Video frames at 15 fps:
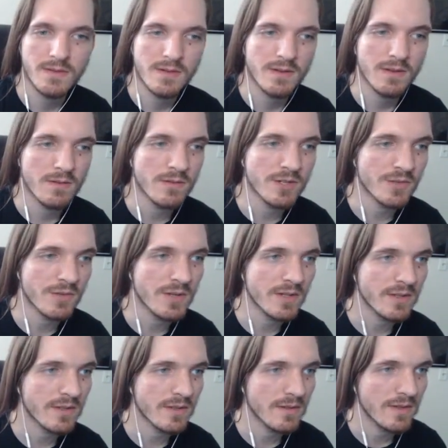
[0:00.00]
Which
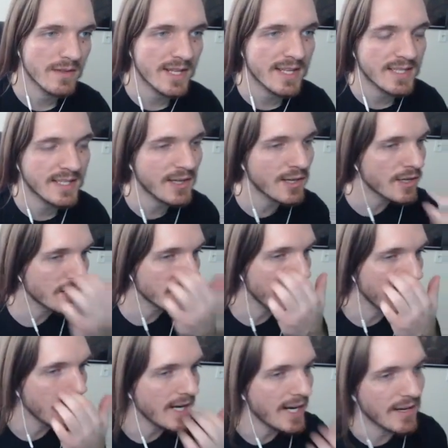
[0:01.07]
one? That's your
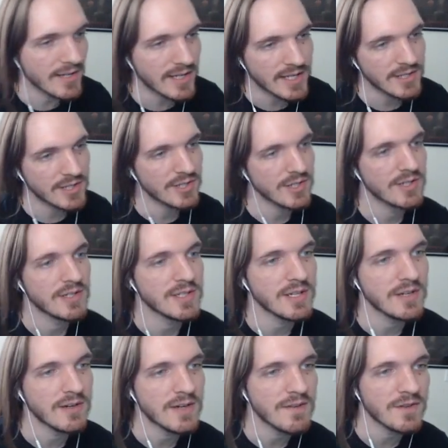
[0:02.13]
air dodge.
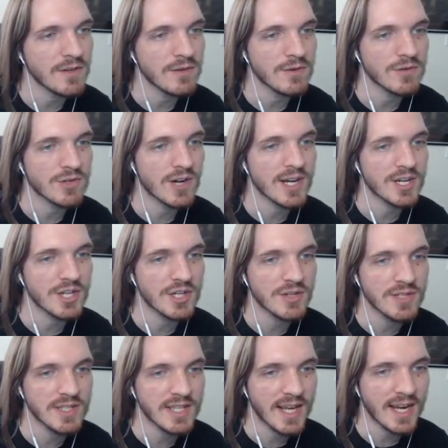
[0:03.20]
So if you try and shield
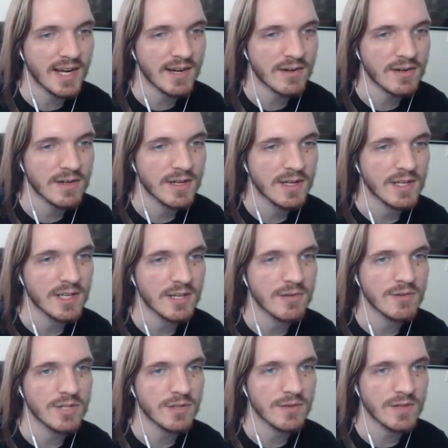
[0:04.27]
in the air, you
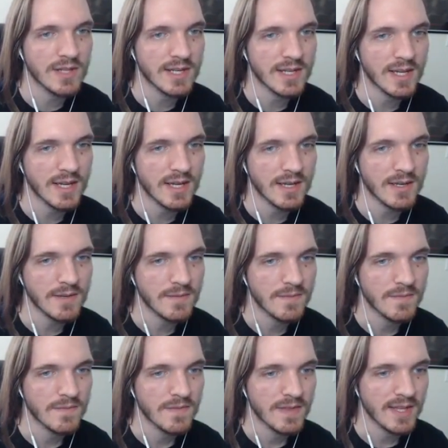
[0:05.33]
do like a
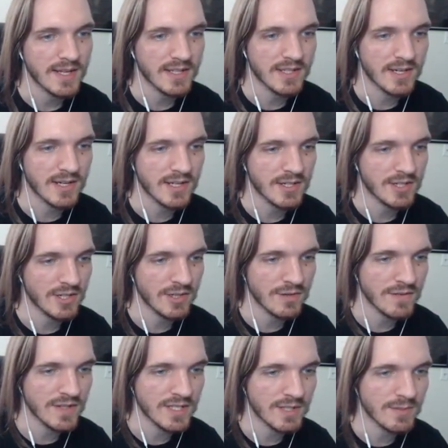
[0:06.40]
dodge. You're
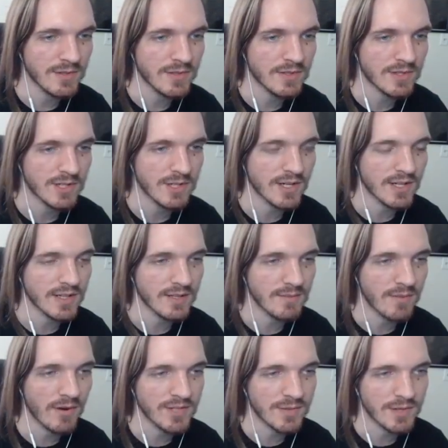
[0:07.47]
invincible during the
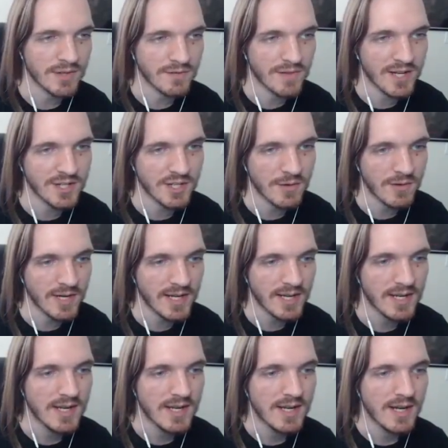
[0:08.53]
parts where you're flashing white.
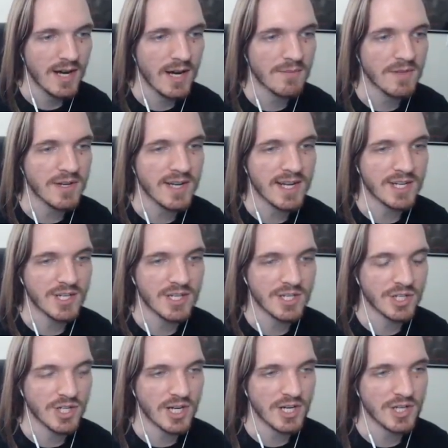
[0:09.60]
You can actually
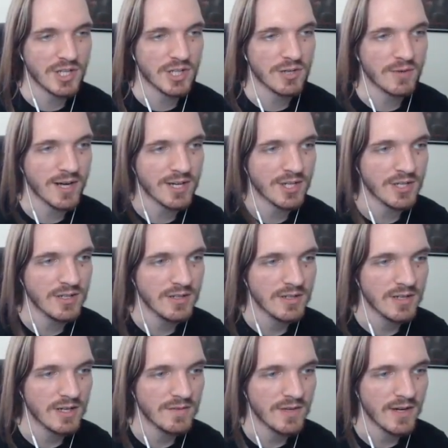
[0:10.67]
change the direction
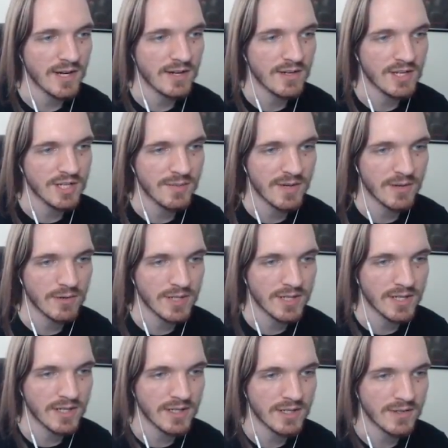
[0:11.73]
of your air dodge by holding
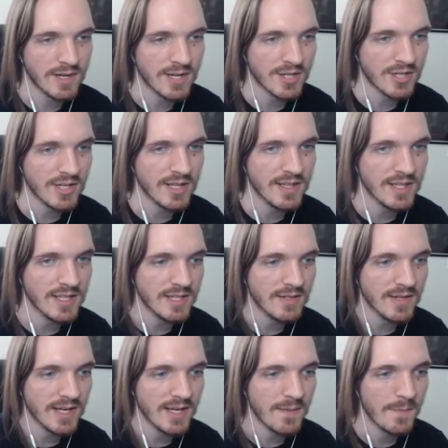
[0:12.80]
a direction and then doing
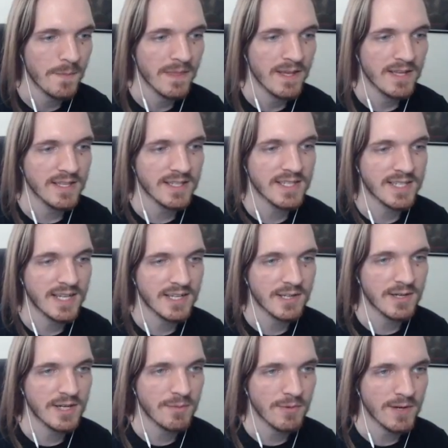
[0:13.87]
it. This is how you
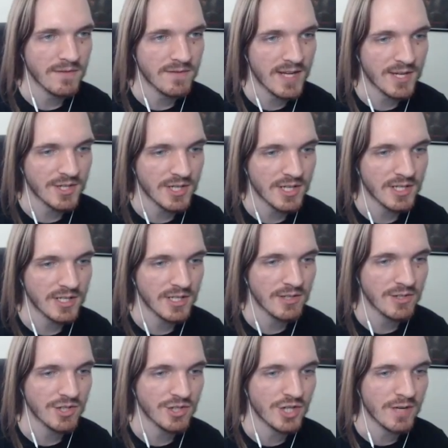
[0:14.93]
end up wave dashing. You
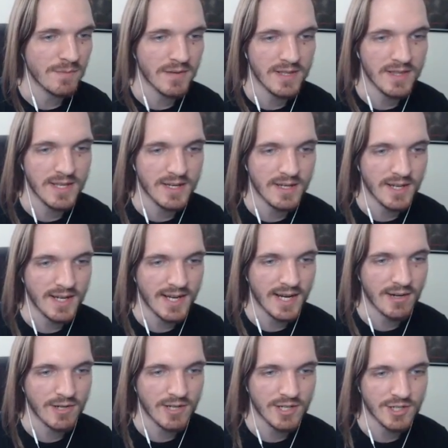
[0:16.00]
just jump and then like air
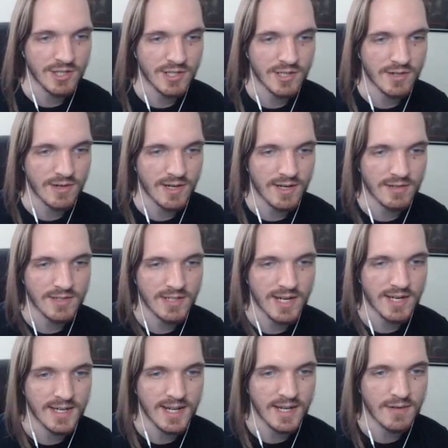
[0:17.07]
dodge into the ground at
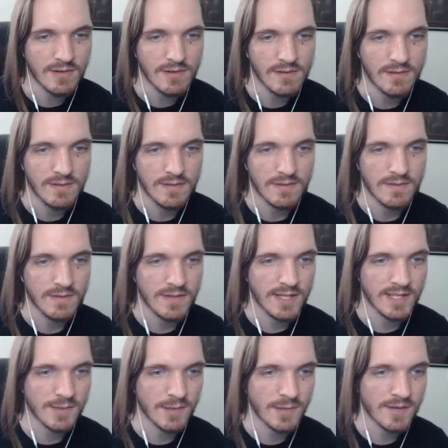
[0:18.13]
an angle. And that's
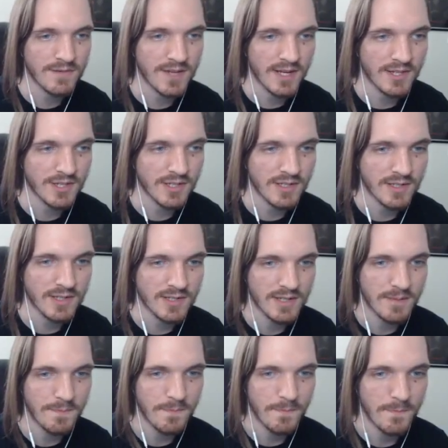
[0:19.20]
what a wave dash is.
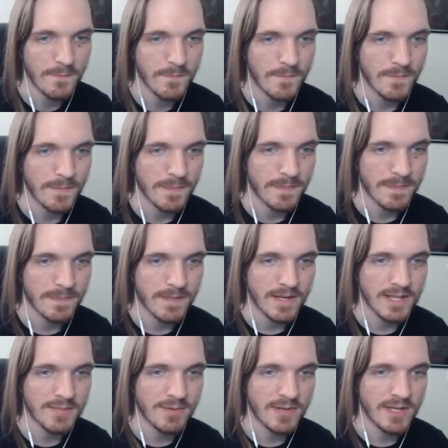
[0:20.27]
Yep.
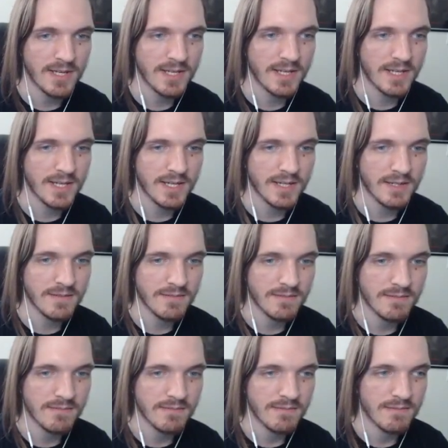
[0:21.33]
It's pretty
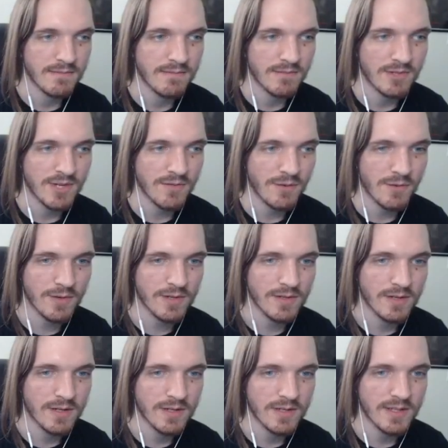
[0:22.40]
straightforward.
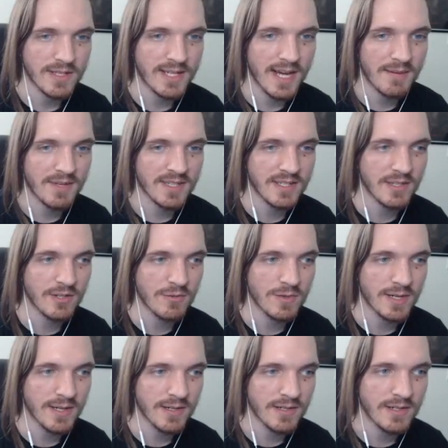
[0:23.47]
The timing's a little
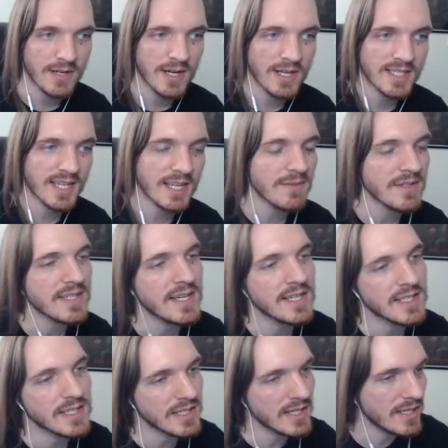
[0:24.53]
weird. Samus
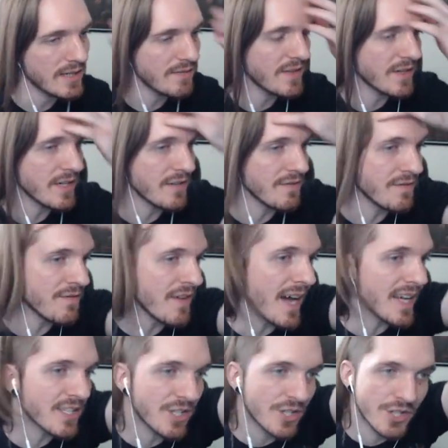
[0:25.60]
has a very
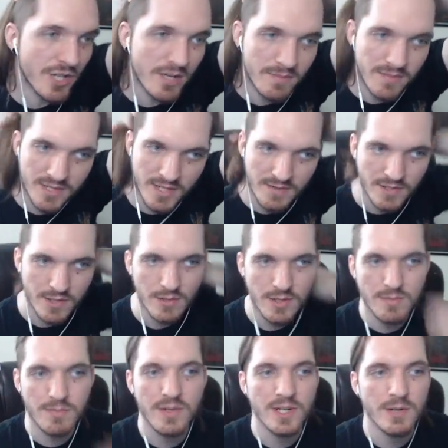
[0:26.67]
fast jump, so you have to do it
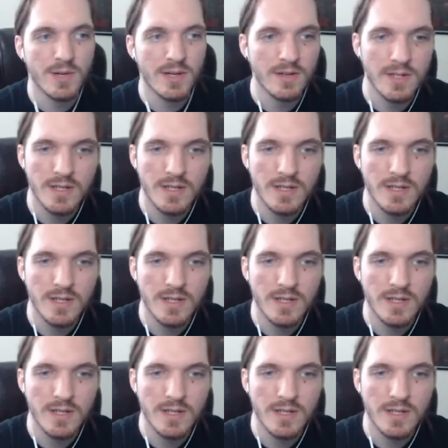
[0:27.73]
pretty quickly.